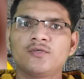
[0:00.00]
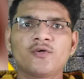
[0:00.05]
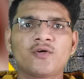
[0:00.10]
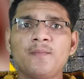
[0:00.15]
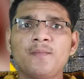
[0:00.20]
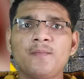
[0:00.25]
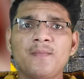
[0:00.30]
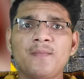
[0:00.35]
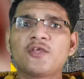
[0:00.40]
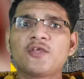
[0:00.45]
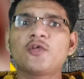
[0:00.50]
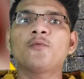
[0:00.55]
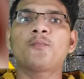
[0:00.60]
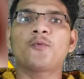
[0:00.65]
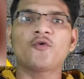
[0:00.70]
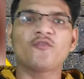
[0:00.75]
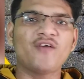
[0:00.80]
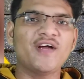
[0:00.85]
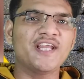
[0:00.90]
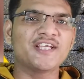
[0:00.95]
You can make your
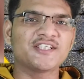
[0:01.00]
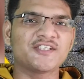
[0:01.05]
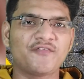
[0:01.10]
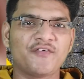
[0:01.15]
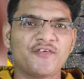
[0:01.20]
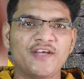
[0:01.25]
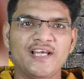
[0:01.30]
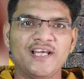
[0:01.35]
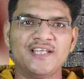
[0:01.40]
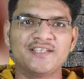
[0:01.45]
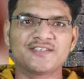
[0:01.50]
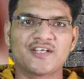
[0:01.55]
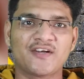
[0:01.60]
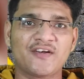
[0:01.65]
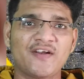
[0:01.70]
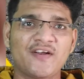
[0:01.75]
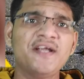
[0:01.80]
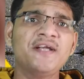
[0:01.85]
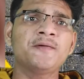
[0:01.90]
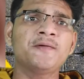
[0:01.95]
profile as a freelancer,
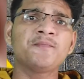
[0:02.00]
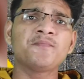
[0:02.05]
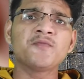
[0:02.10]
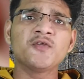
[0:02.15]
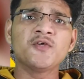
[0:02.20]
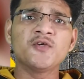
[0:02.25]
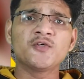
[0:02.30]
right?